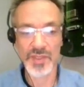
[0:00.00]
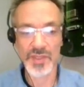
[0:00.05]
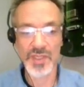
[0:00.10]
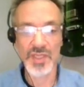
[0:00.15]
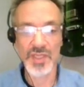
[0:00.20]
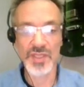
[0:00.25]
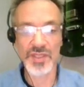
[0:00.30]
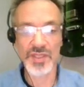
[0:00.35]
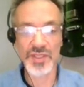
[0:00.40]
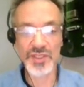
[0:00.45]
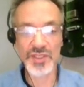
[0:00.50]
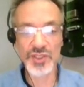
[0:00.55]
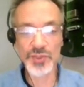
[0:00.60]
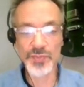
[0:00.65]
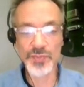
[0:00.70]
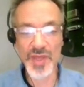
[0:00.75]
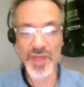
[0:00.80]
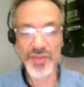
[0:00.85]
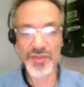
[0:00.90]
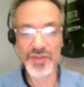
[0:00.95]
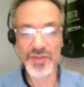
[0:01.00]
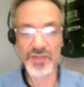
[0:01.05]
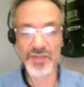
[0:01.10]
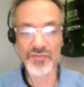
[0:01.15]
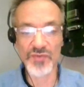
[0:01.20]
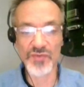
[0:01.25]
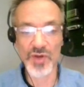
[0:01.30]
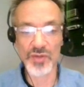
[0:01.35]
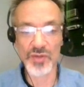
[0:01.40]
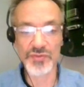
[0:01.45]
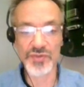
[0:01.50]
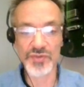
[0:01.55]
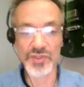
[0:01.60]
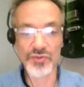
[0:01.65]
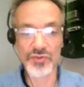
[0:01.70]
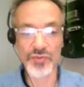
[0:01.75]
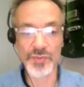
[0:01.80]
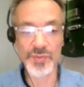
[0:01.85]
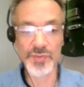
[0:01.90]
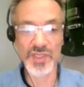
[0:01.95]
This method involves
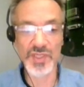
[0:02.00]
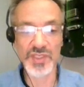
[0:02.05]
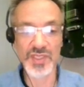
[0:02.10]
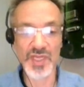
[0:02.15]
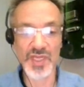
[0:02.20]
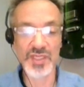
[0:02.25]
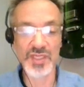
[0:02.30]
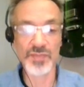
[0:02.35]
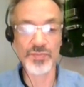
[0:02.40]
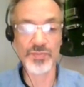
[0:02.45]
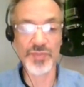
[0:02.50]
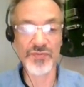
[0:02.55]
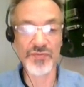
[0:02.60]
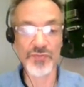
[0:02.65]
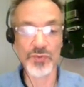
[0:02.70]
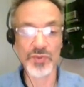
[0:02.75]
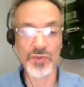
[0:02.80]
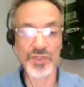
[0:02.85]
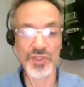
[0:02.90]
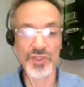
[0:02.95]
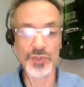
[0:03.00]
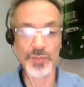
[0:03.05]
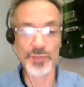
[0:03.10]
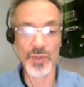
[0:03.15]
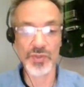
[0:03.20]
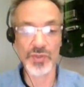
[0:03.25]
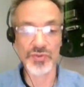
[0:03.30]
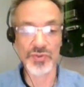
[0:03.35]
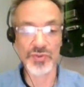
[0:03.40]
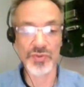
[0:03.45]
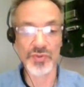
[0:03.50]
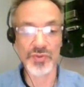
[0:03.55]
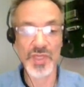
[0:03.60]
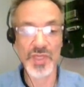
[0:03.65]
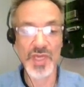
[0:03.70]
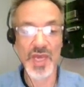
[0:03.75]
encrypting data before disposal